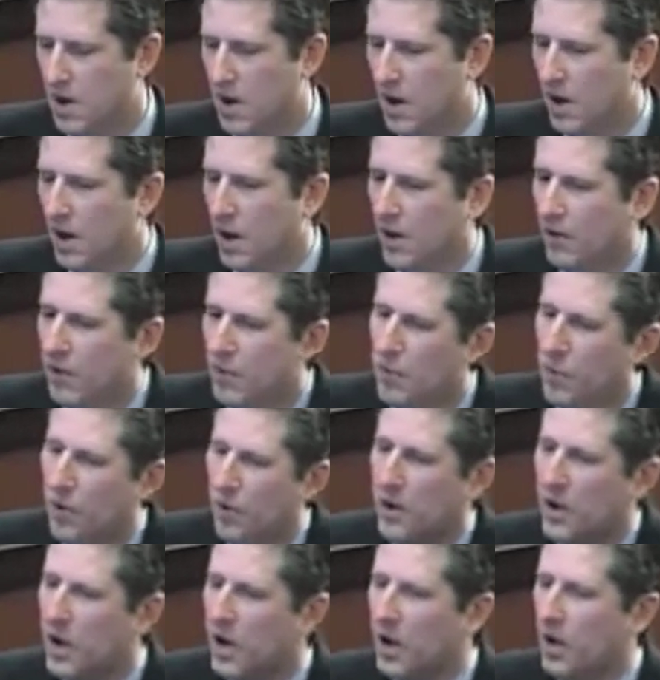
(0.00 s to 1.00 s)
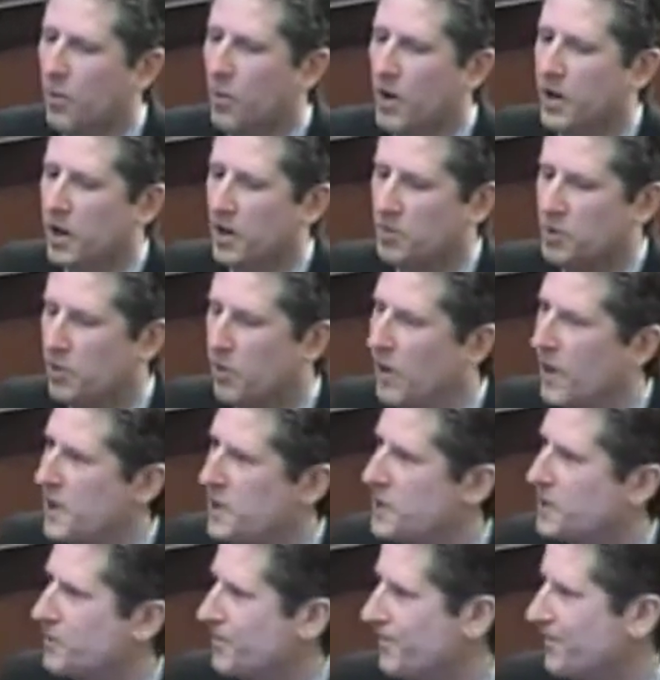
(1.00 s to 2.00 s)
Now, every morning I wake up
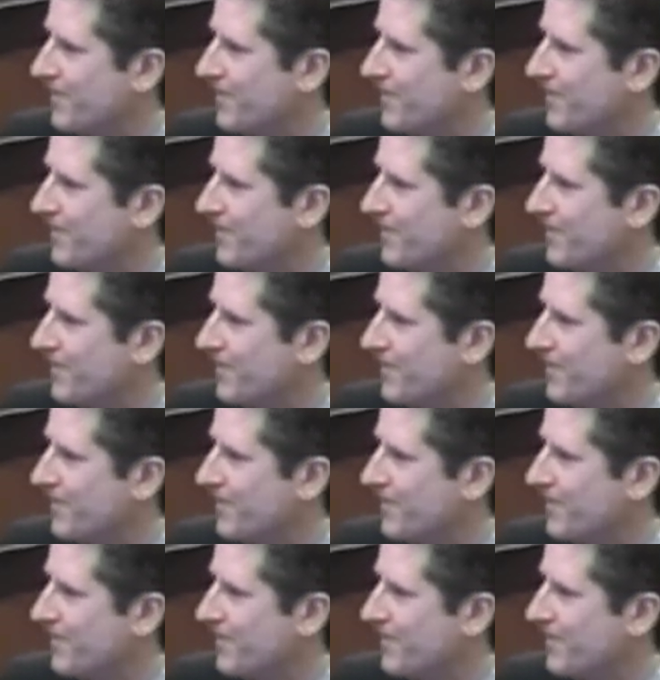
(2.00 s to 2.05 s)
twice.